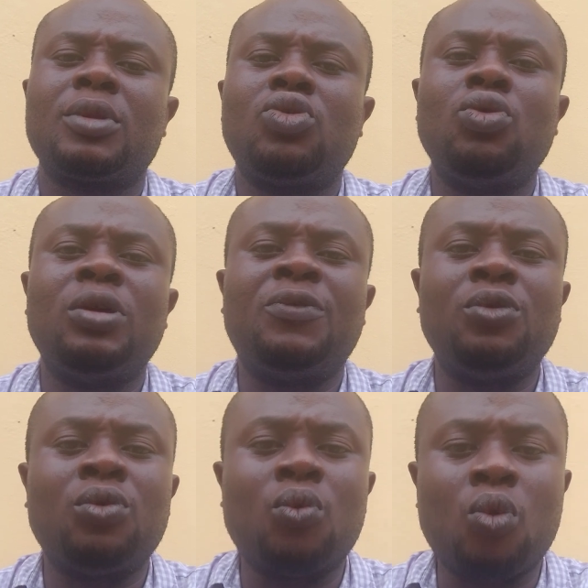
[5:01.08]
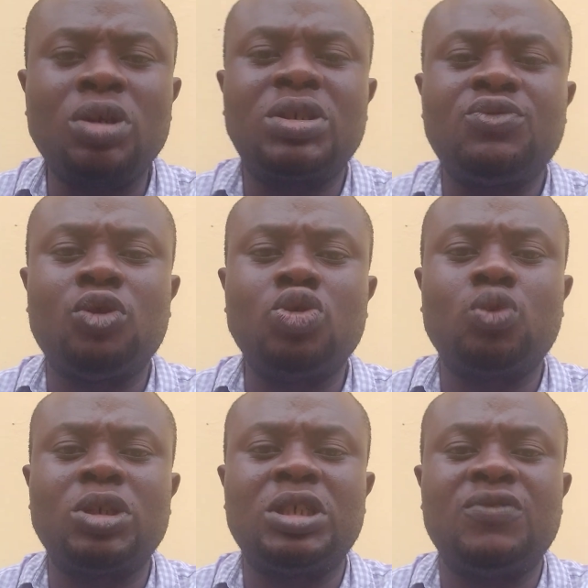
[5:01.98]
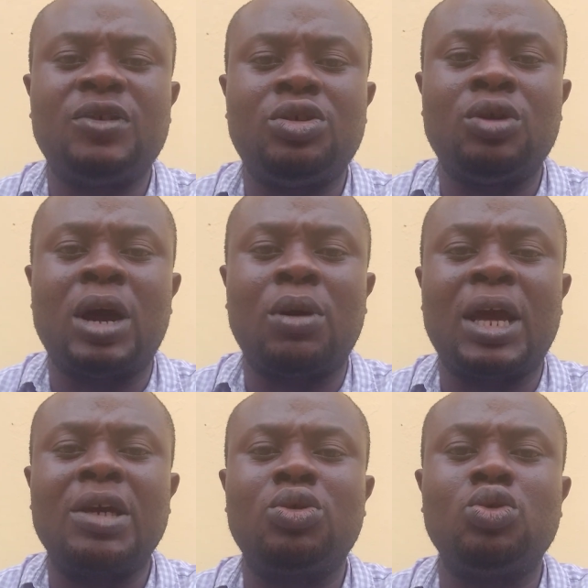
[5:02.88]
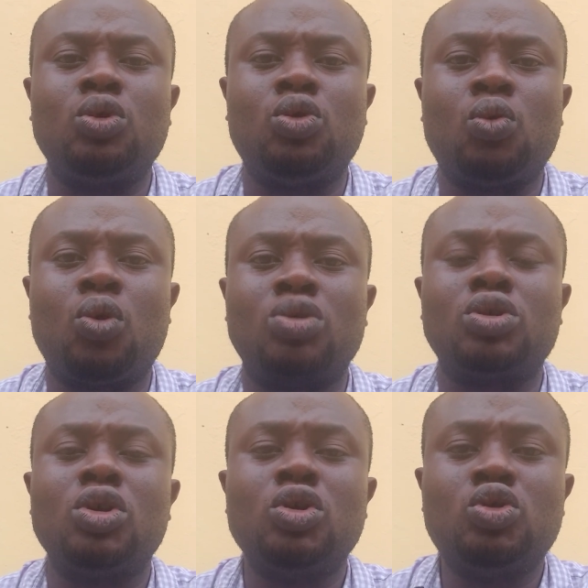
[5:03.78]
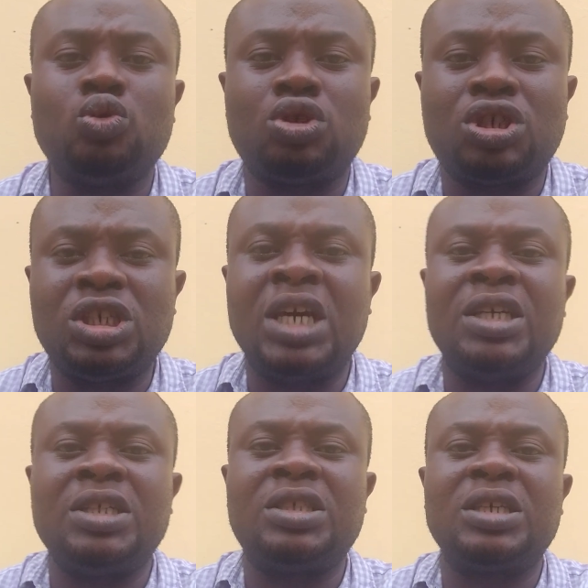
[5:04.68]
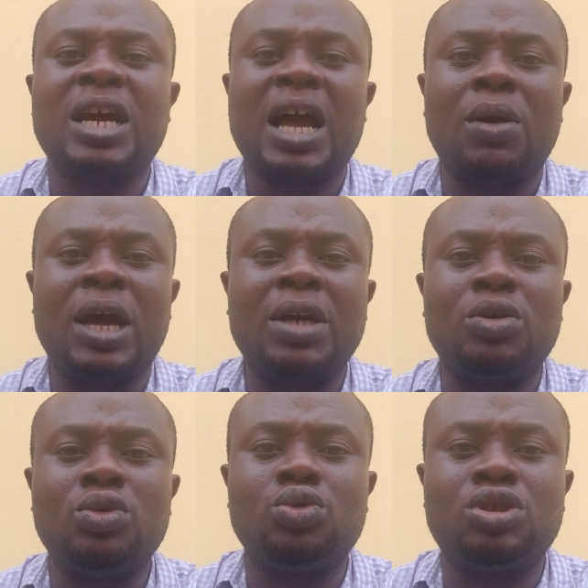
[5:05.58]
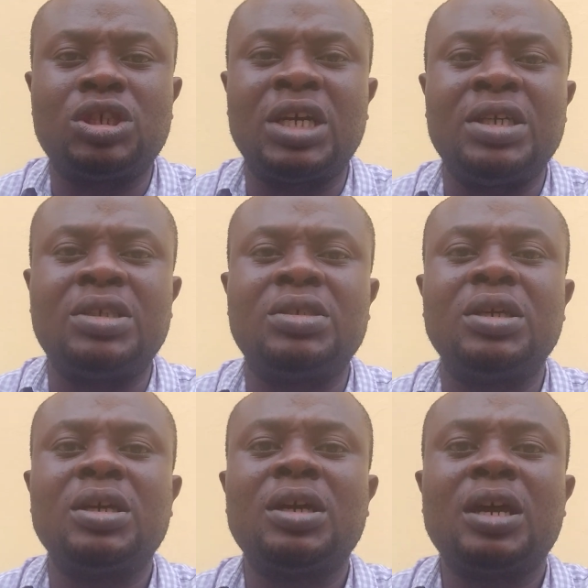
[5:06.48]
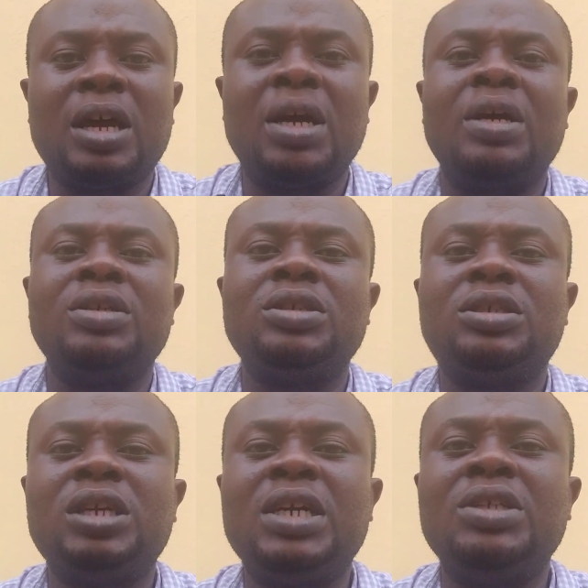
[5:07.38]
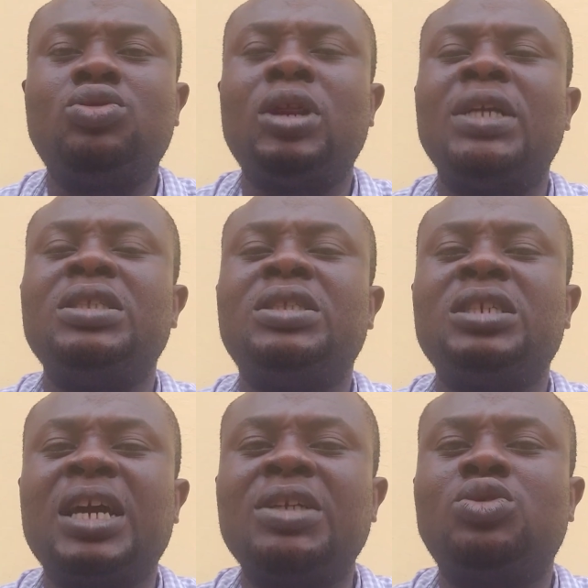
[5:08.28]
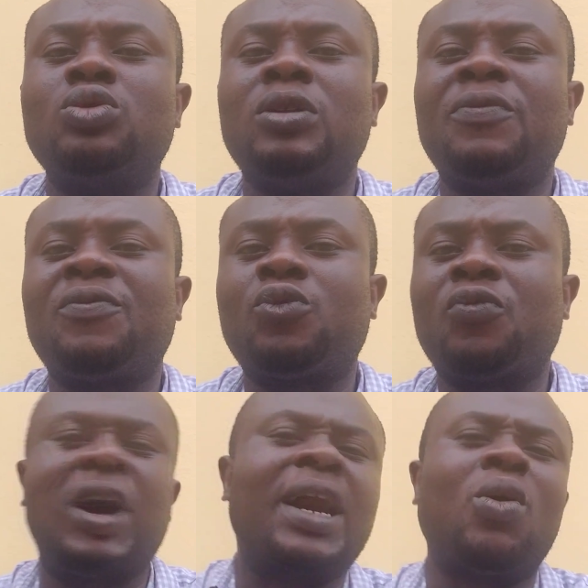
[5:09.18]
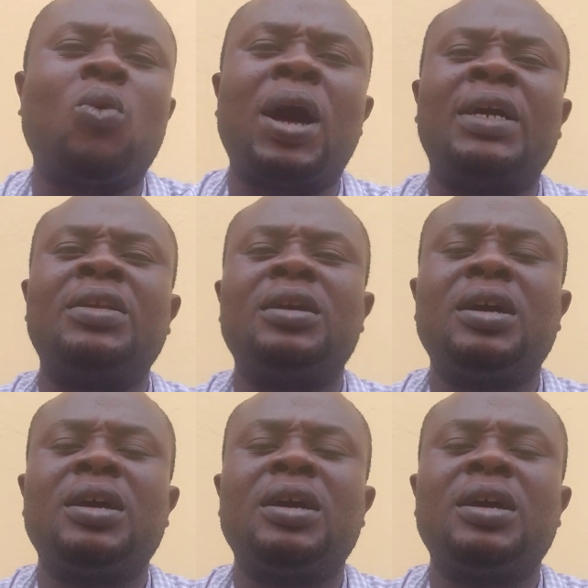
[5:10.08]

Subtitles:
So if you just watch this video, I would like you to do what? To share it. I would like you to share it. Share it so that it gets to far and wide,